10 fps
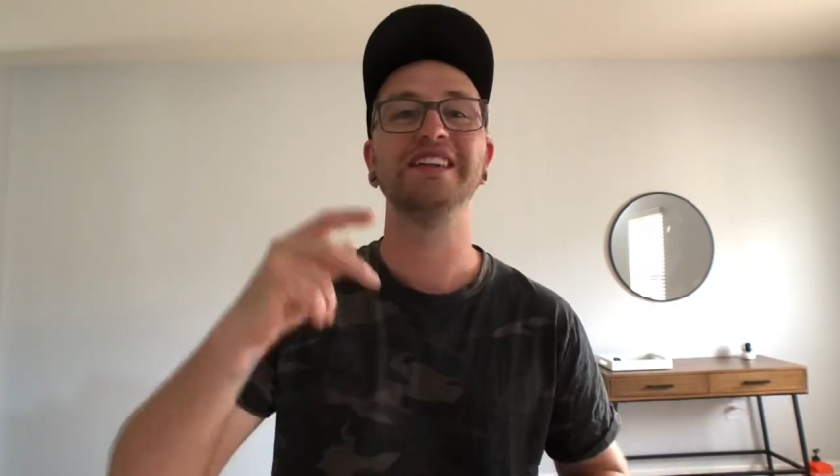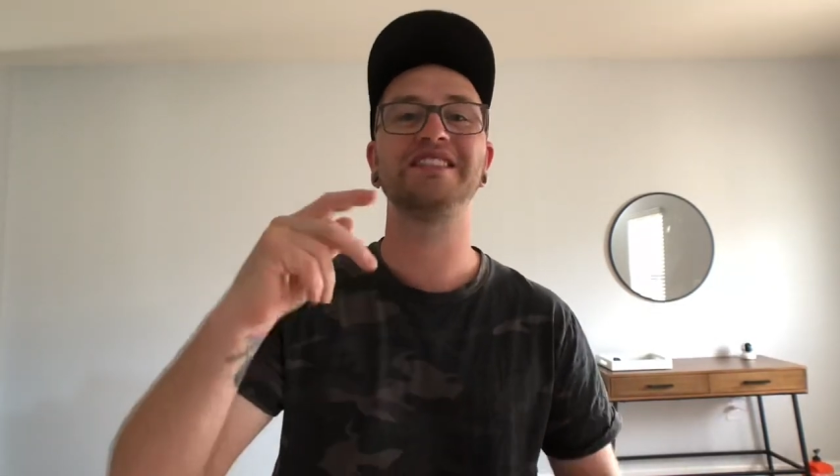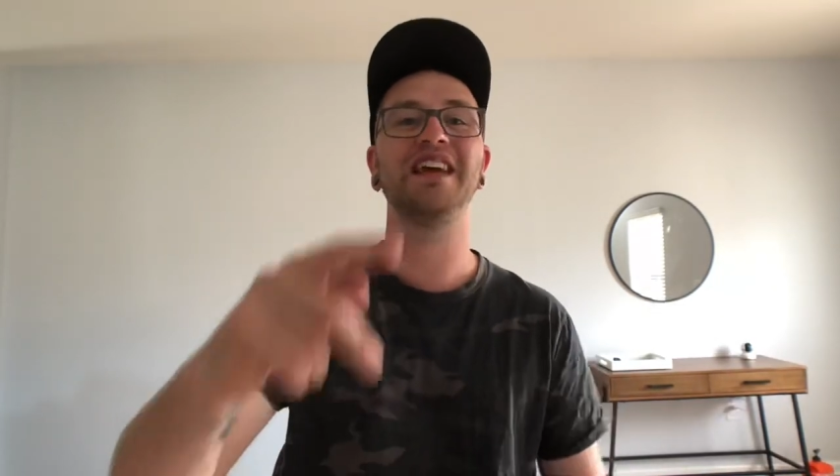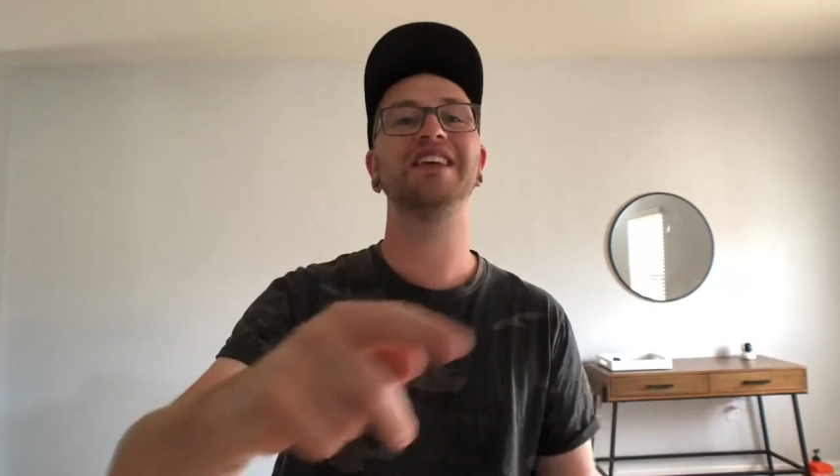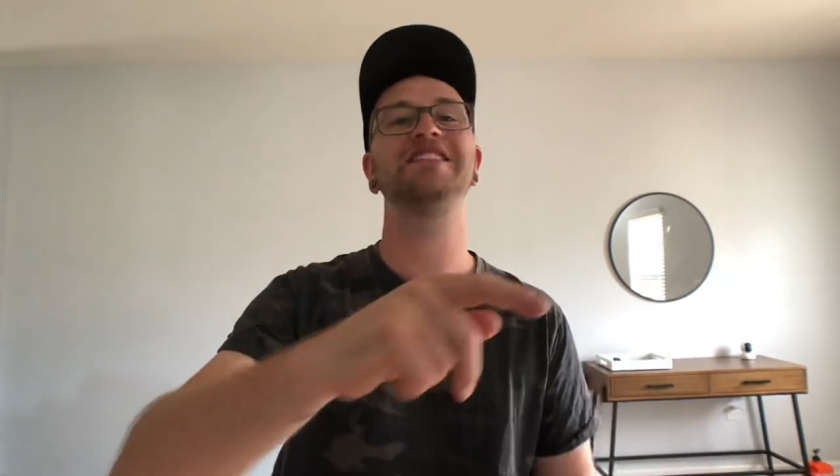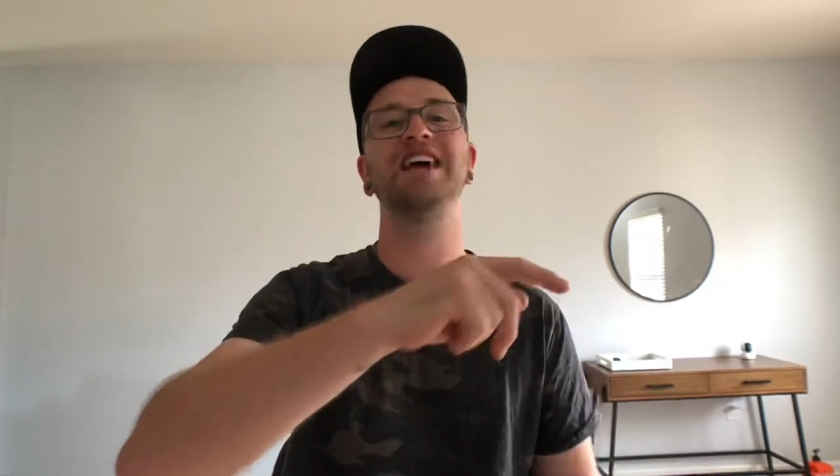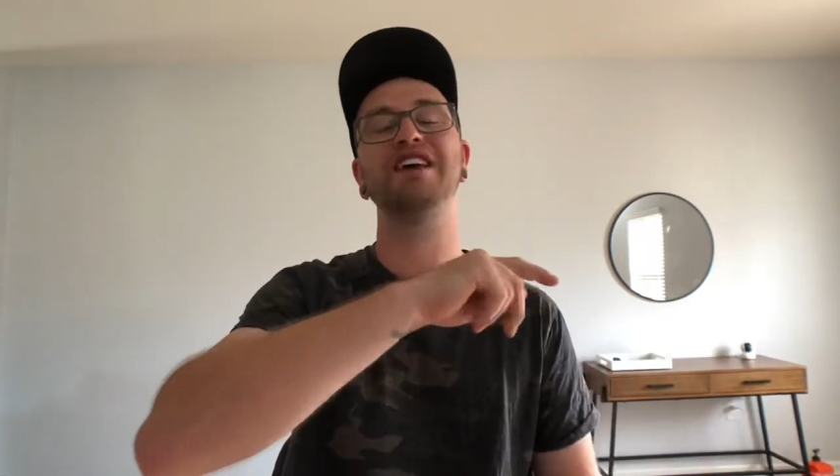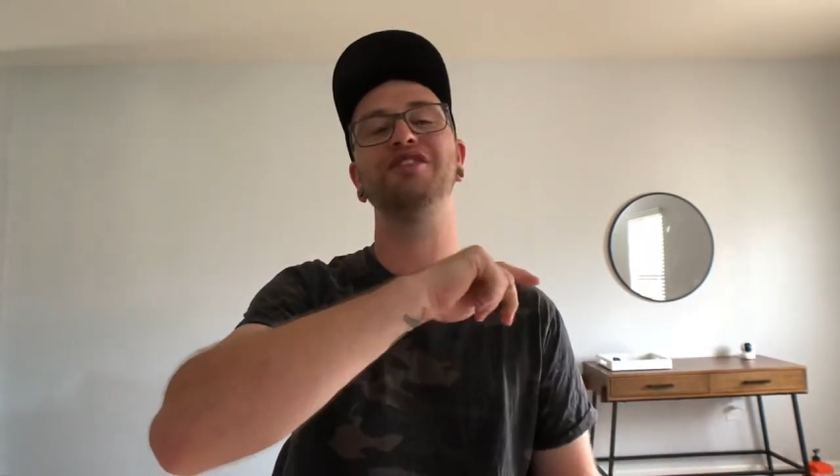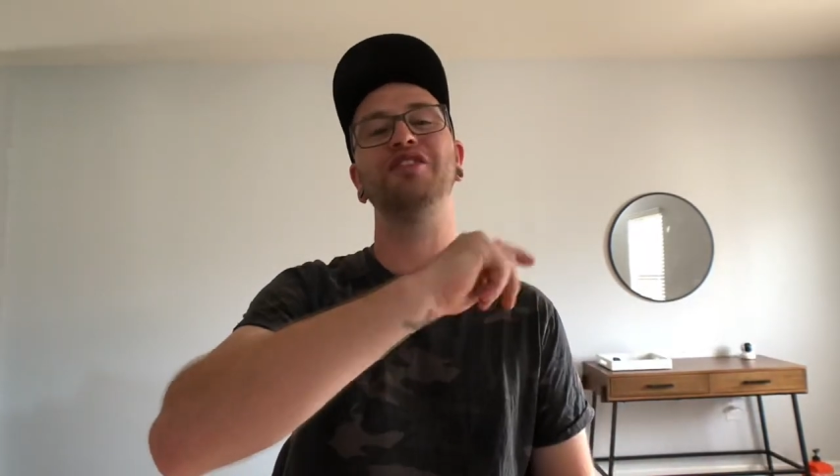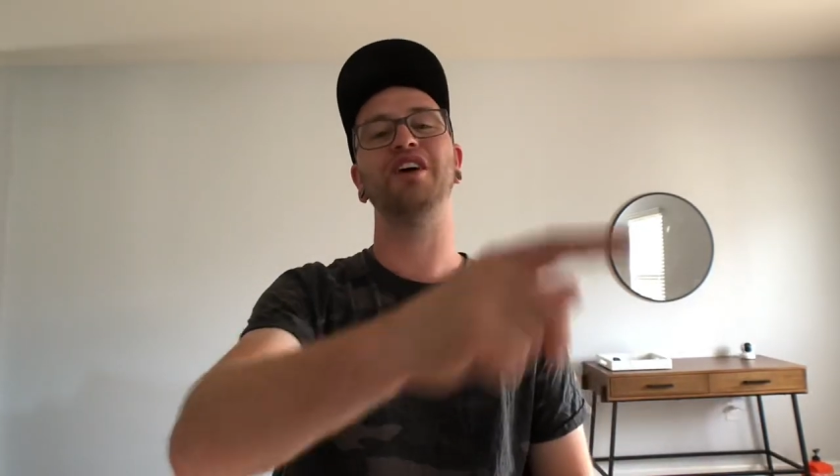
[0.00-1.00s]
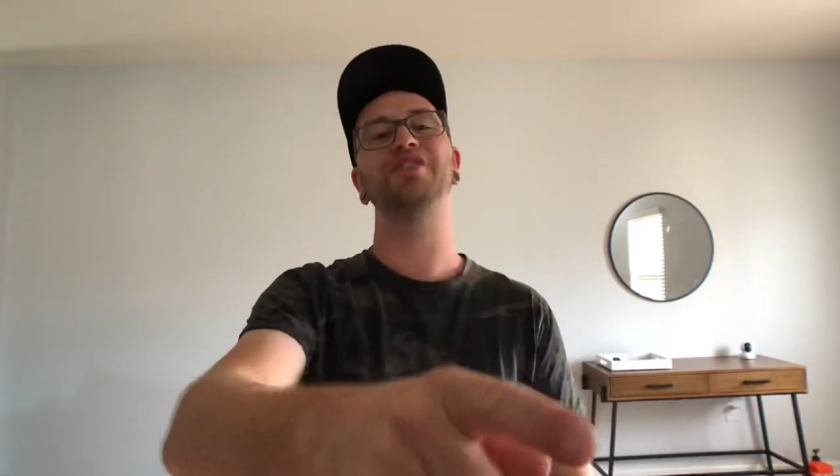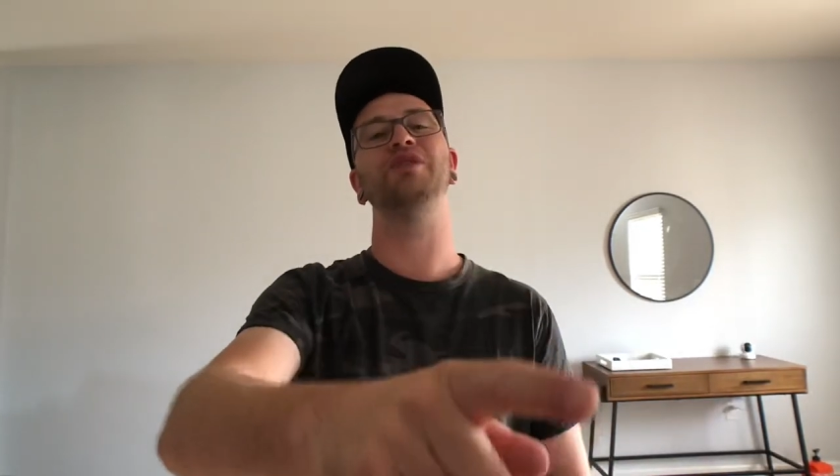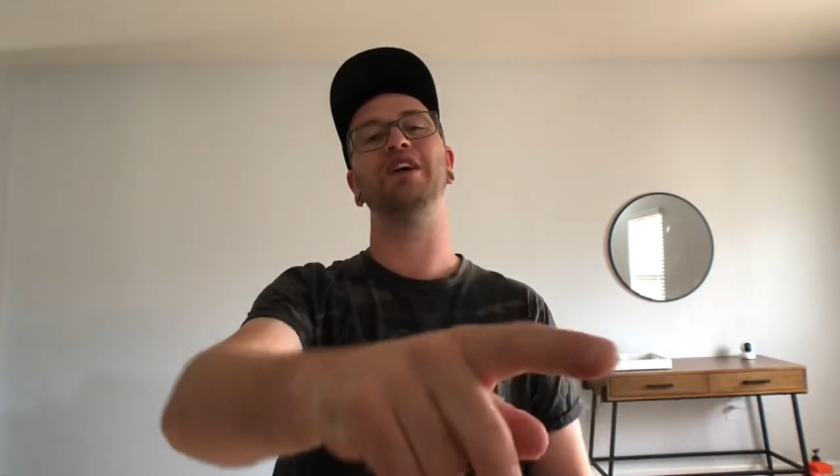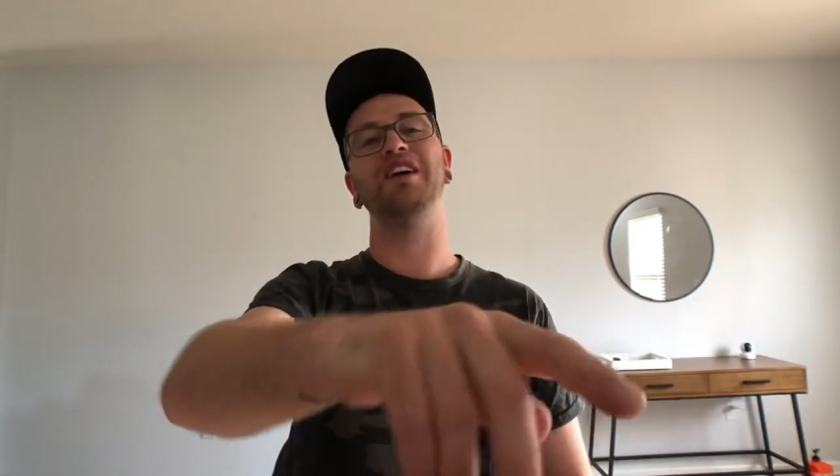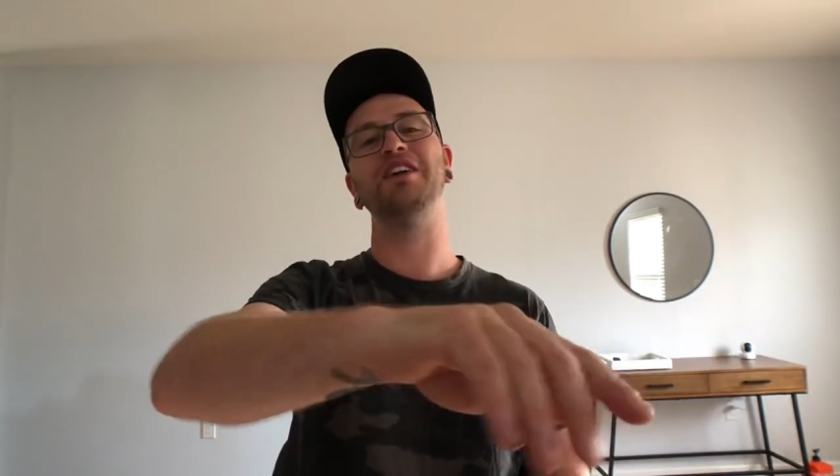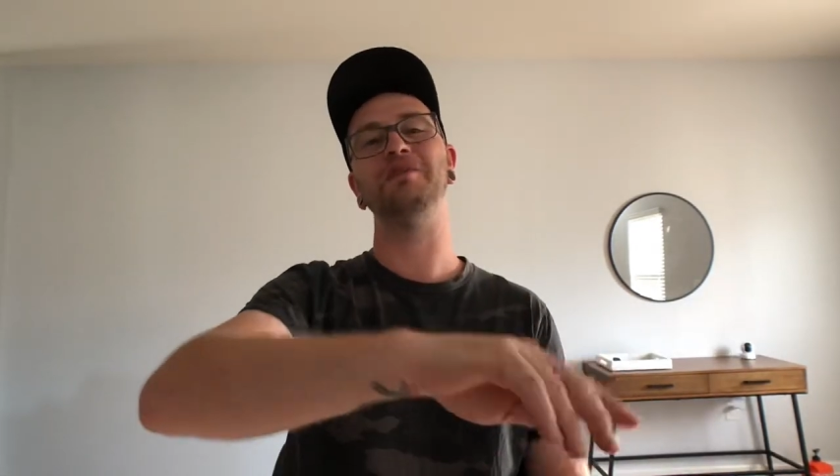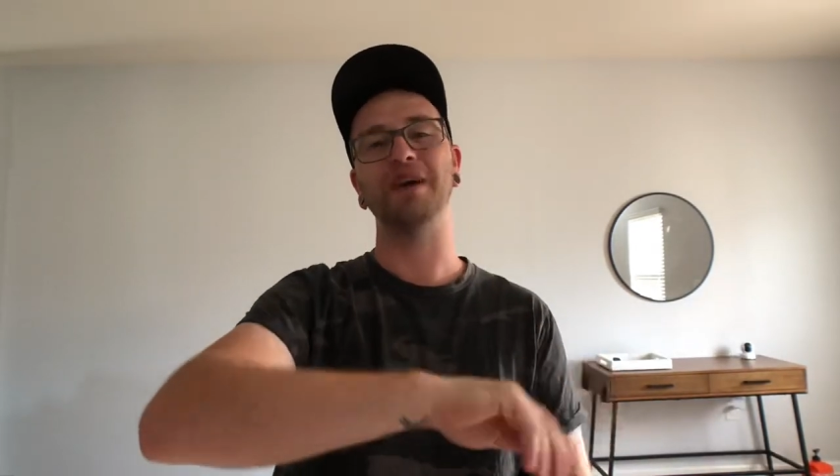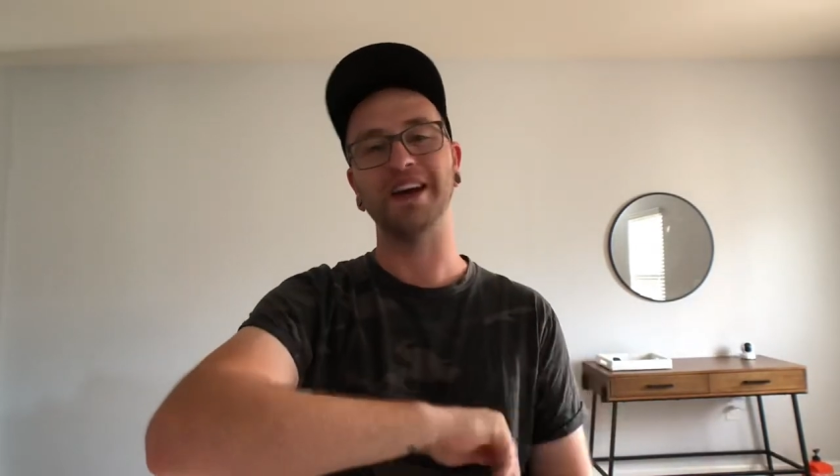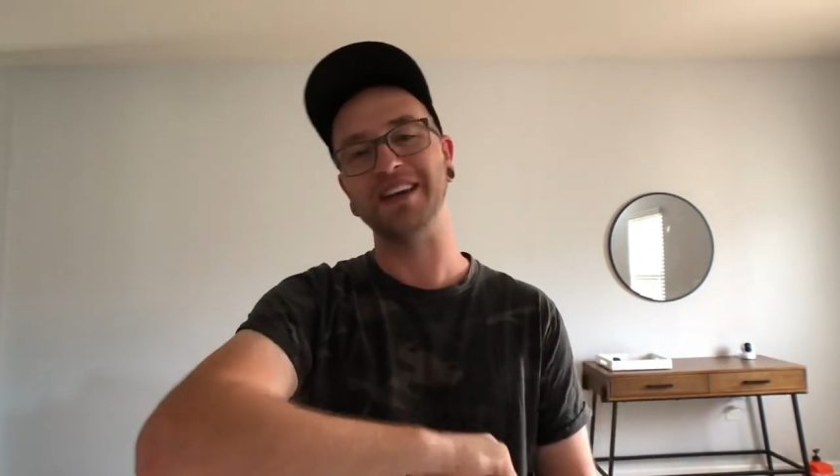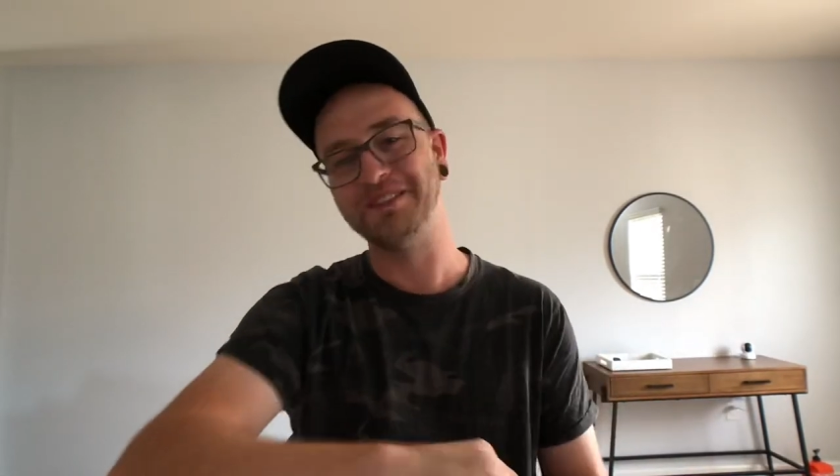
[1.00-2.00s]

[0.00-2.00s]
Stay safe. Love you all. Bye.